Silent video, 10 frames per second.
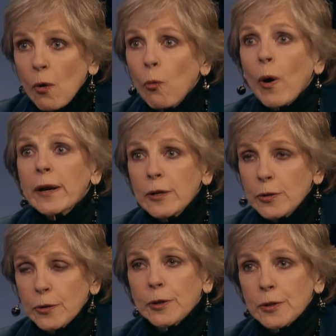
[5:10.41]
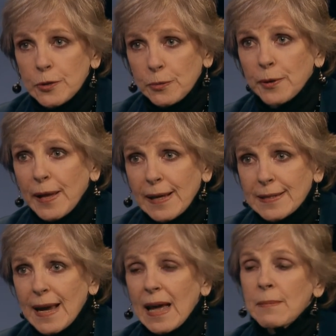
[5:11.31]
What are you going to do with that
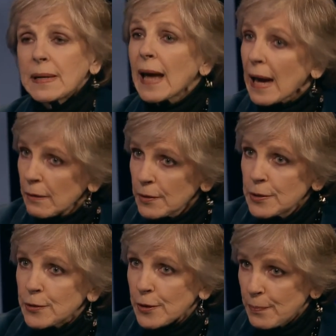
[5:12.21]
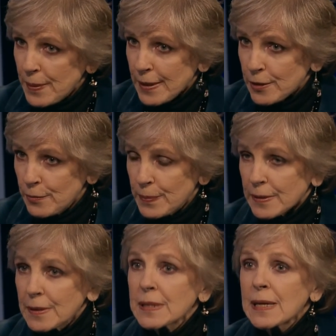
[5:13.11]
time, and how are you going to pay your
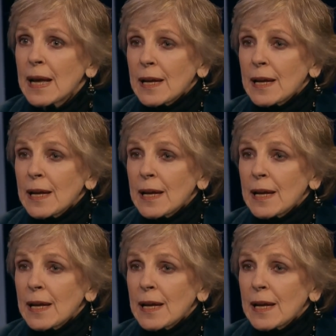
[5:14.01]
bills?